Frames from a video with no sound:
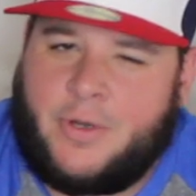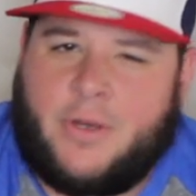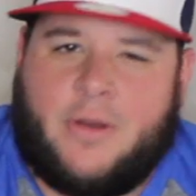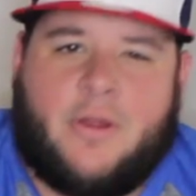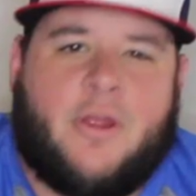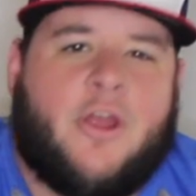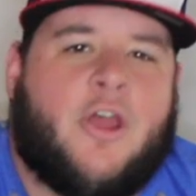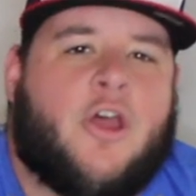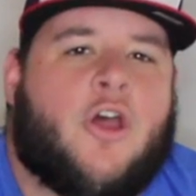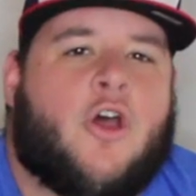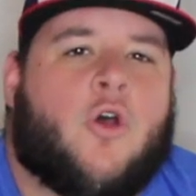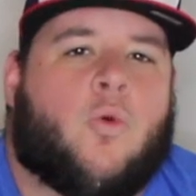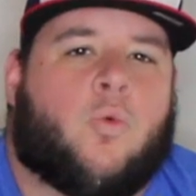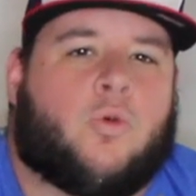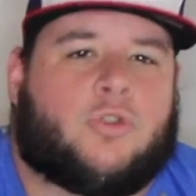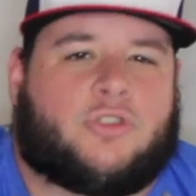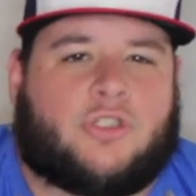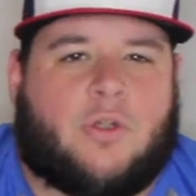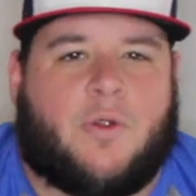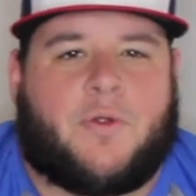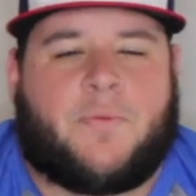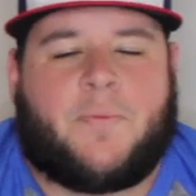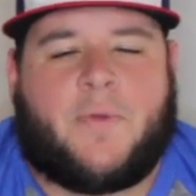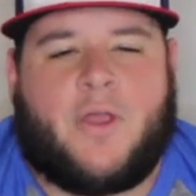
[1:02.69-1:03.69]
put it. We'll
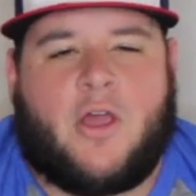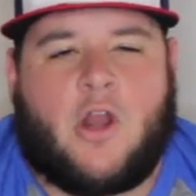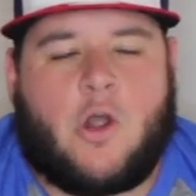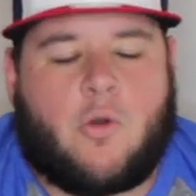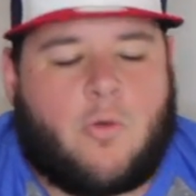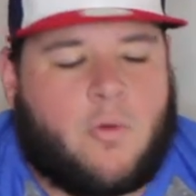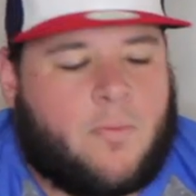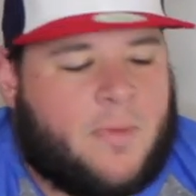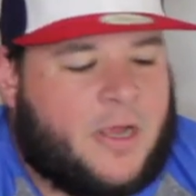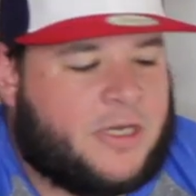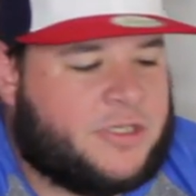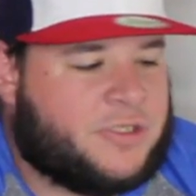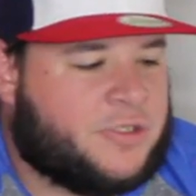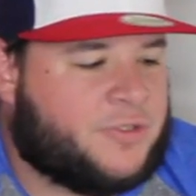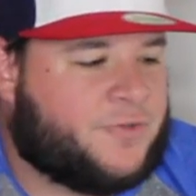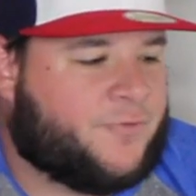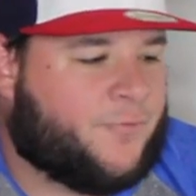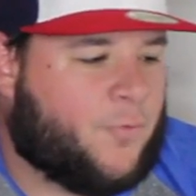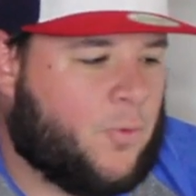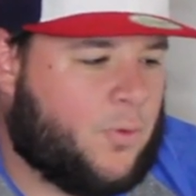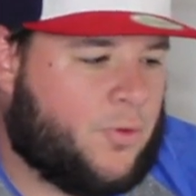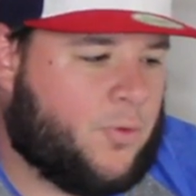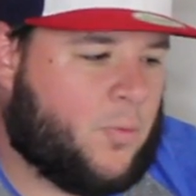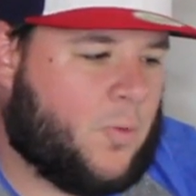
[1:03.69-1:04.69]
start with my honorable mentions
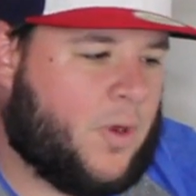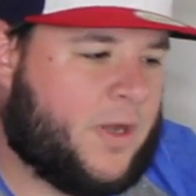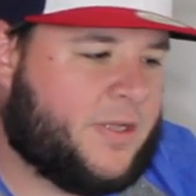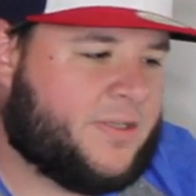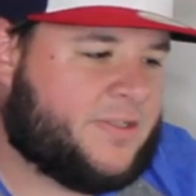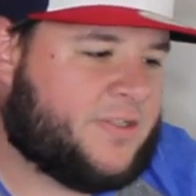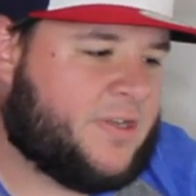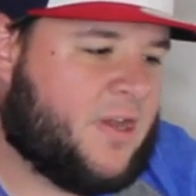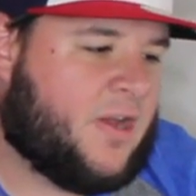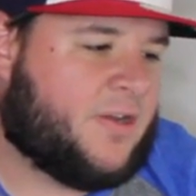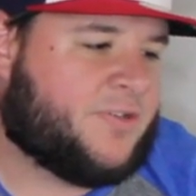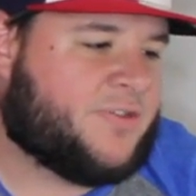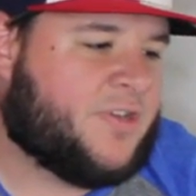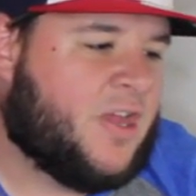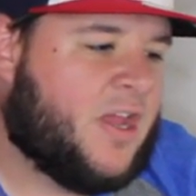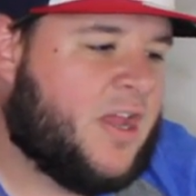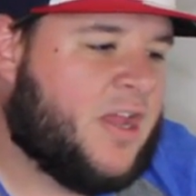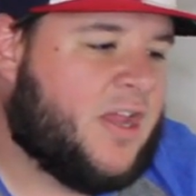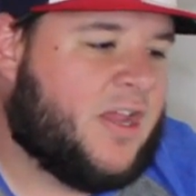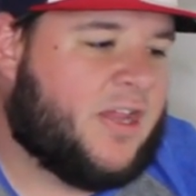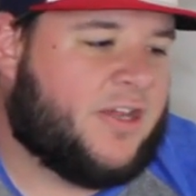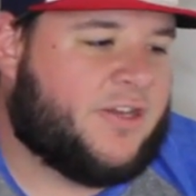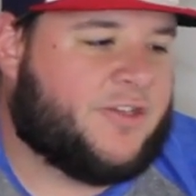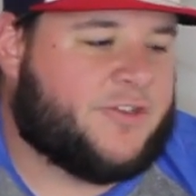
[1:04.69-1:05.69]
for the White Sox.
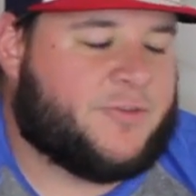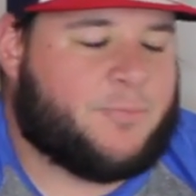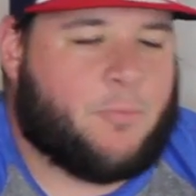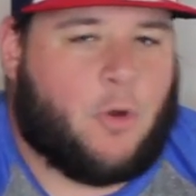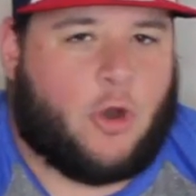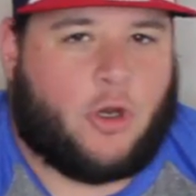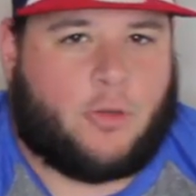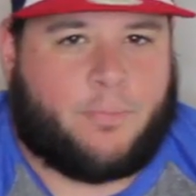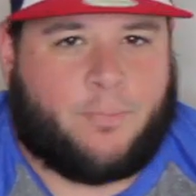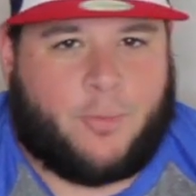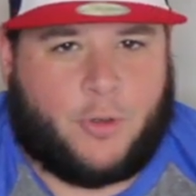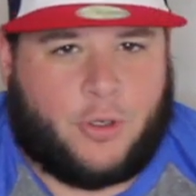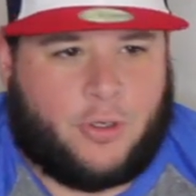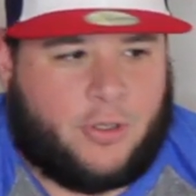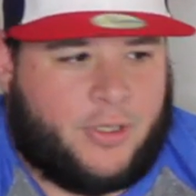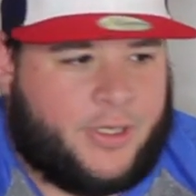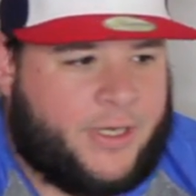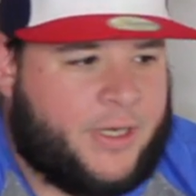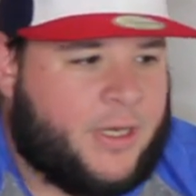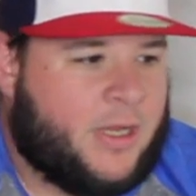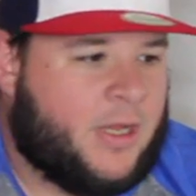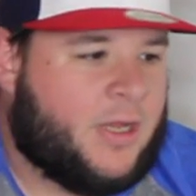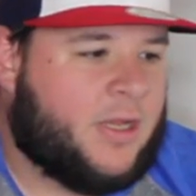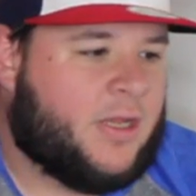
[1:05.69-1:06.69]
It is Mark
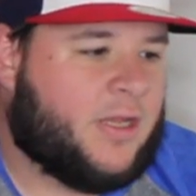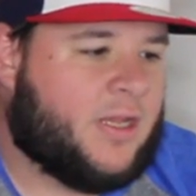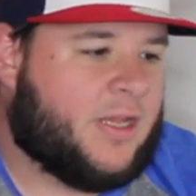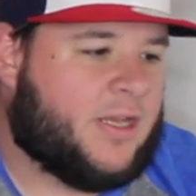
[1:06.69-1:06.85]
Burley.